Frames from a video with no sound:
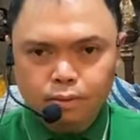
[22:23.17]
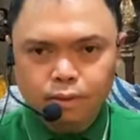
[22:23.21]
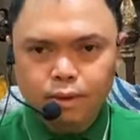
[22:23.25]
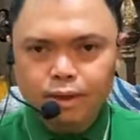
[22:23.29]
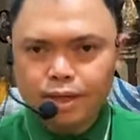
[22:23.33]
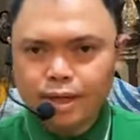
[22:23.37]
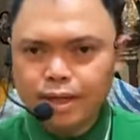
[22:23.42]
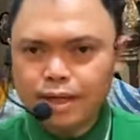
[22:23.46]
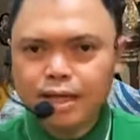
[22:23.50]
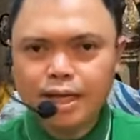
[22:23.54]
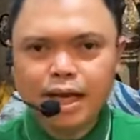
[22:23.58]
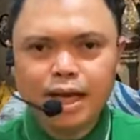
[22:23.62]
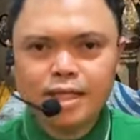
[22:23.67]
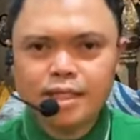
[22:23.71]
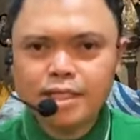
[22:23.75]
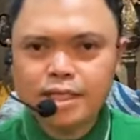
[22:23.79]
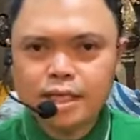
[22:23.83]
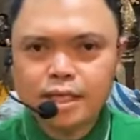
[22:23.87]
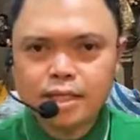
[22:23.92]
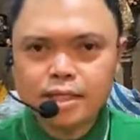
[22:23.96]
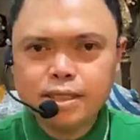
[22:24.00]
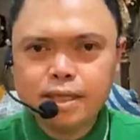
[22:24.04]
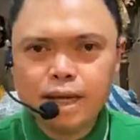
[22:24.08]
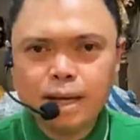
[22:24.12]
You are a
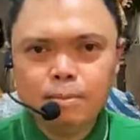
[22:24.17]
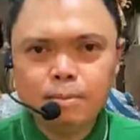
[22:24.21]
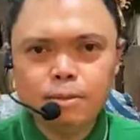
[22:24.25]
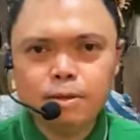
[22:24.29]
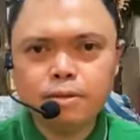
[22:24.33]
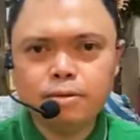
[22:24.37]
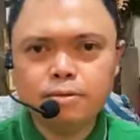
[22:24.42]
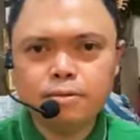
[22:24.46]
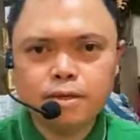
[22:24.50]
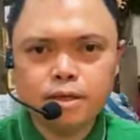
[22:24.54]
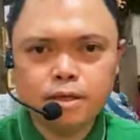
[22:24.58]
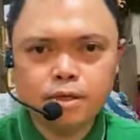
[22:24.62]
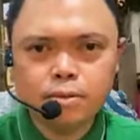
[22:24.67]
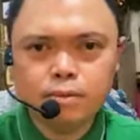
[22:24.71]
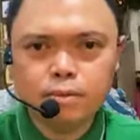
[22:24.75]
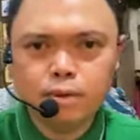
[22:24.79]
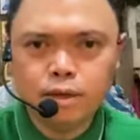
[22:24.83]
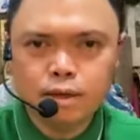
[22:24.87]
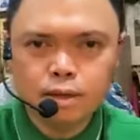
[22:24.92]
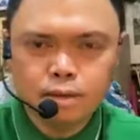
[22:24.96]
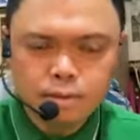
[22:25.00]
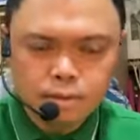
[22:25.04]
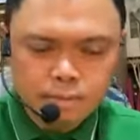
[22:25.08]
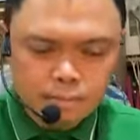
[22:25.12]
classic example of this
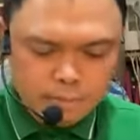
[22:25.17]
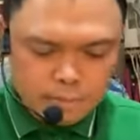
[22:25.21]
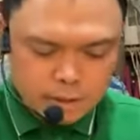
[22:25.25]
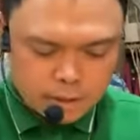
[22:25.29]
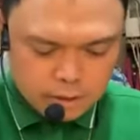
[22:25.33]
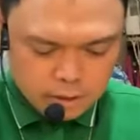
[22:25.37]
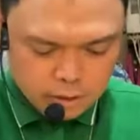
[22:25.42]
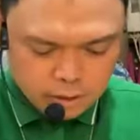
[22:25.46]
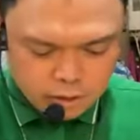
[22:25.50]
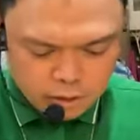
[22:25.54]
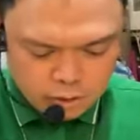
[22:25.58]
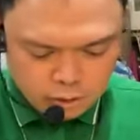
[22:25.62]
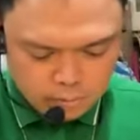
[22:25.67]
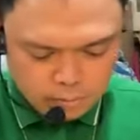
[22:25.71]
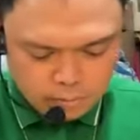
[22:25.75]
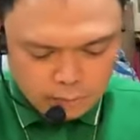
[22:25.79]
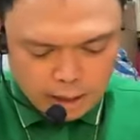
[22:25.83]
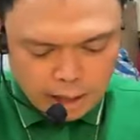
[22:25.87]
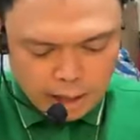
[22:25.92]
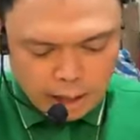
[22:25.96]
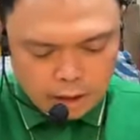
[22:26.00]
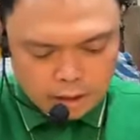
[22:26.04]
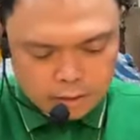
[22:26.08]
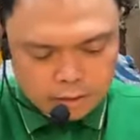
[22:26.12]
one, Mr.
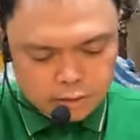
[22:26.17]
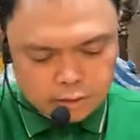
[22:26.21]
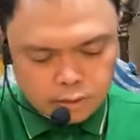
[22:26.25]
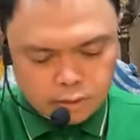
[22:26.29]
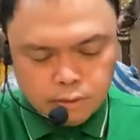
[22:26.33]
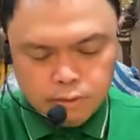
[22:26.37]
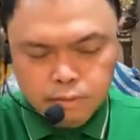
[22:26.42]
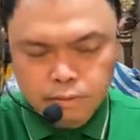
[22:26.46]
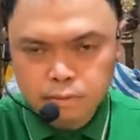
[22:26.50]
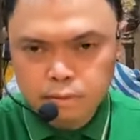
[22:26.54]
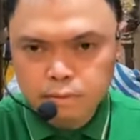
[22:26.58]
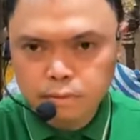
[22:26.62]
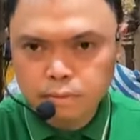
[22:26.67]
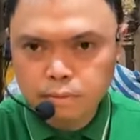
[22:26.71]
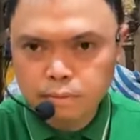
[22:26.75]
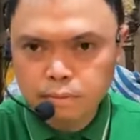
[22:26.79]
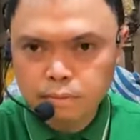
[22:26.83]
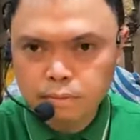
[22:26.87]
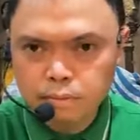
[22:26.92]
Jude Bacalso.